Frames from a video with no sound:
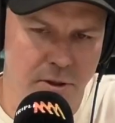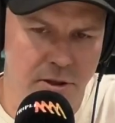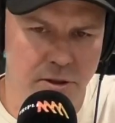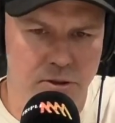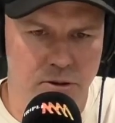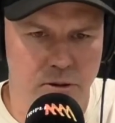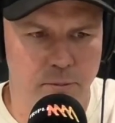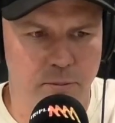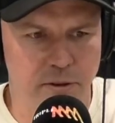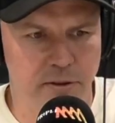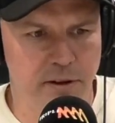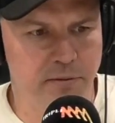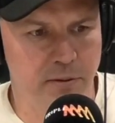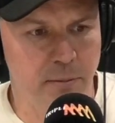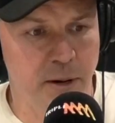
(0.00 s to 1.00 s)
been extremely
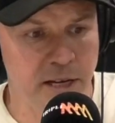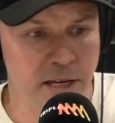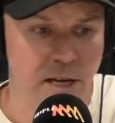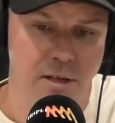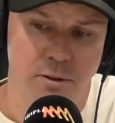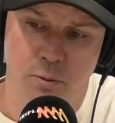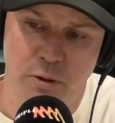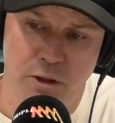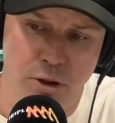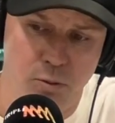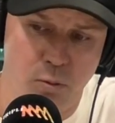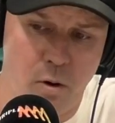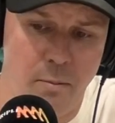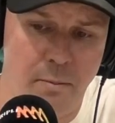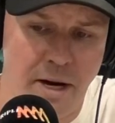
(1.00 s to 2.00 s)
thick for many years, which
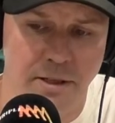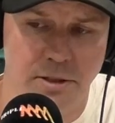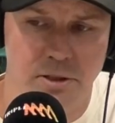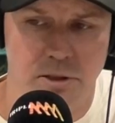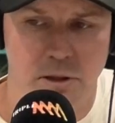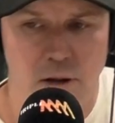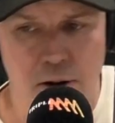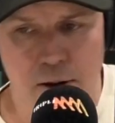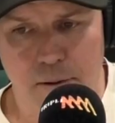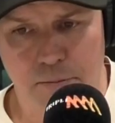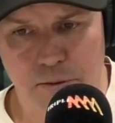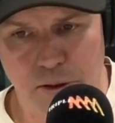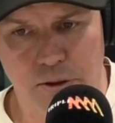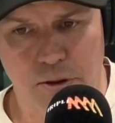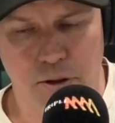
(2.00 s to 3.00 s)
is what makes
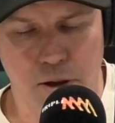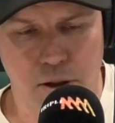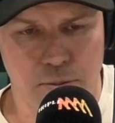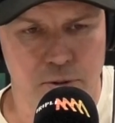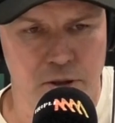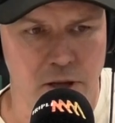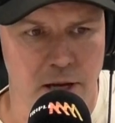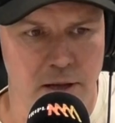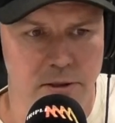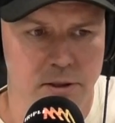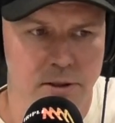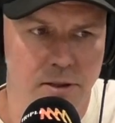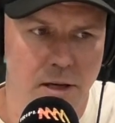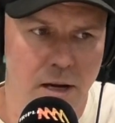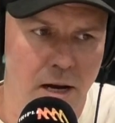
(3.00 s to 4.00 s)
this
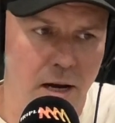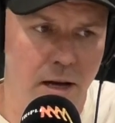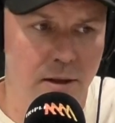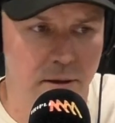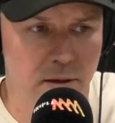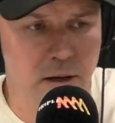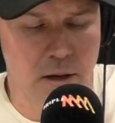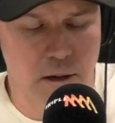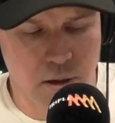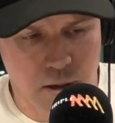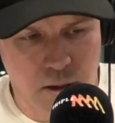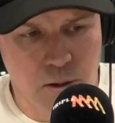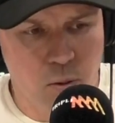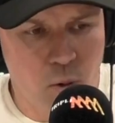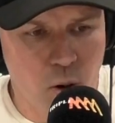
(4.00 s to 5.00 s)
circumstance
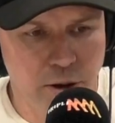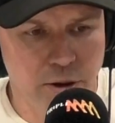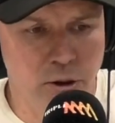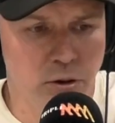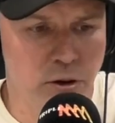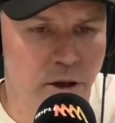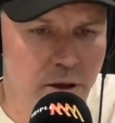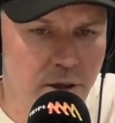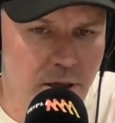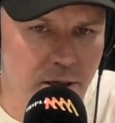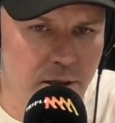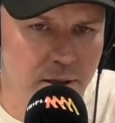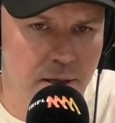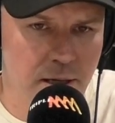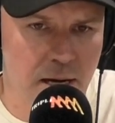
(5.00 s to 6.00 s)
quite unique.
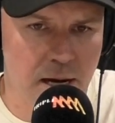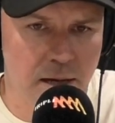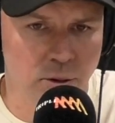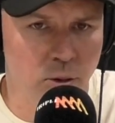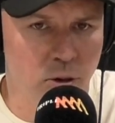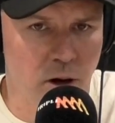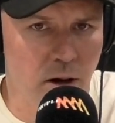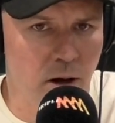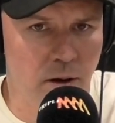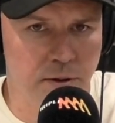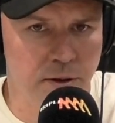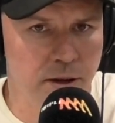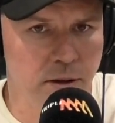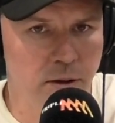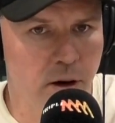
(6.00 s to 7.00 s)
I
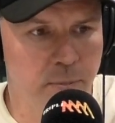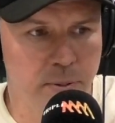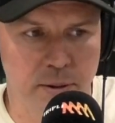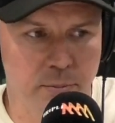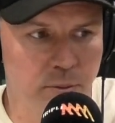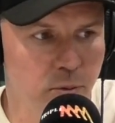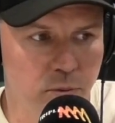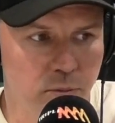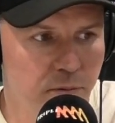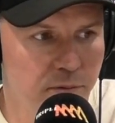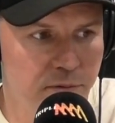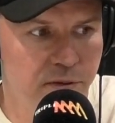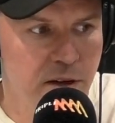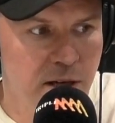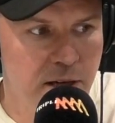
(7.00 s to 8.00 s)
think a lot of people
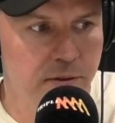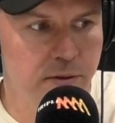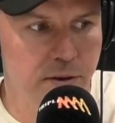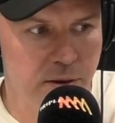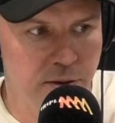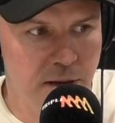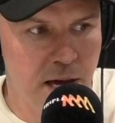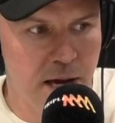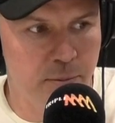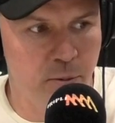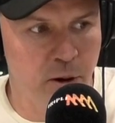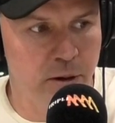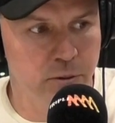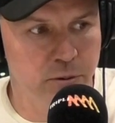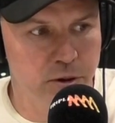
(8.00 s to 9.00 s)
figured that the Adam
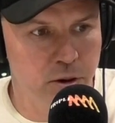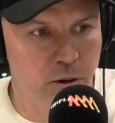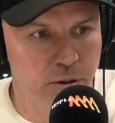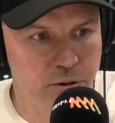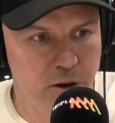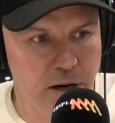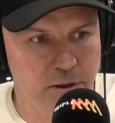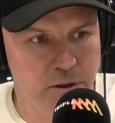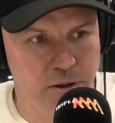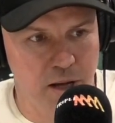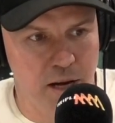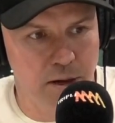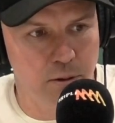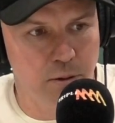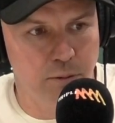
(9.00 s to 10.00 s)
Reynolds contract
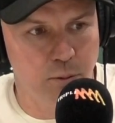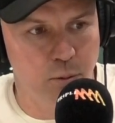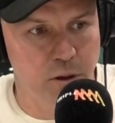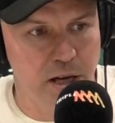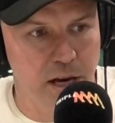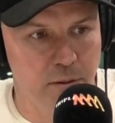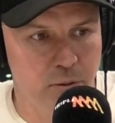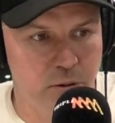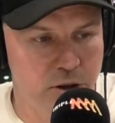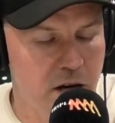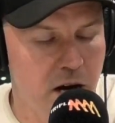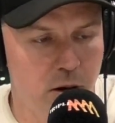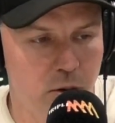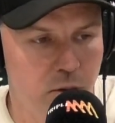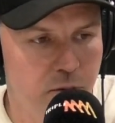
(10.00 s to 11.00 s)
standoff would get
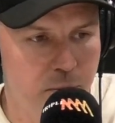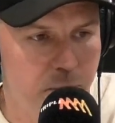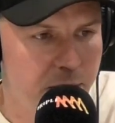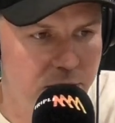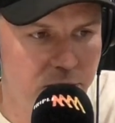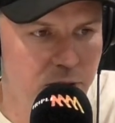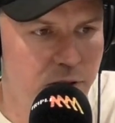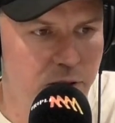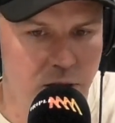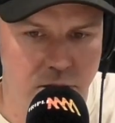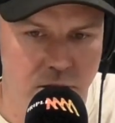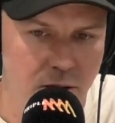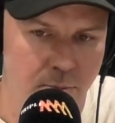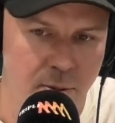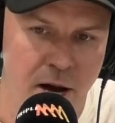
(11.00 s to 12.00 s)
resolved, but as it
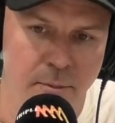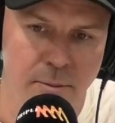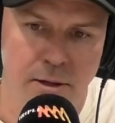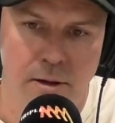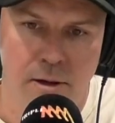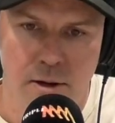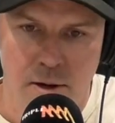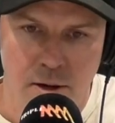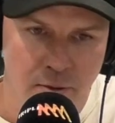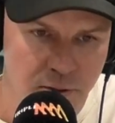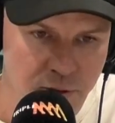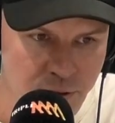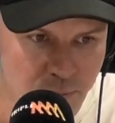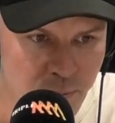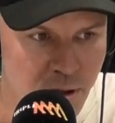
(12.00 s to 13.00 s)
sits at the moment,
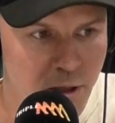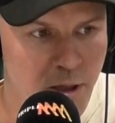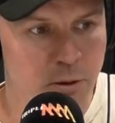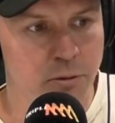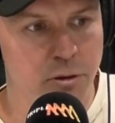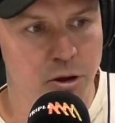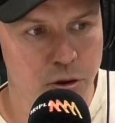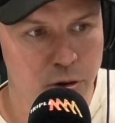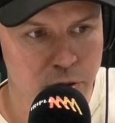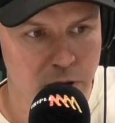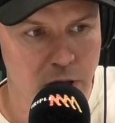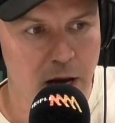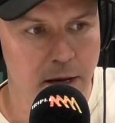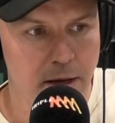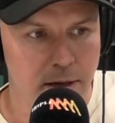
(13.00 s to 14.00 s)
there's a meeting on
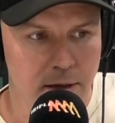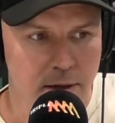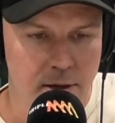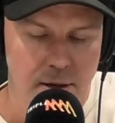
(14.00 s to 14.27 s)
Tuesday.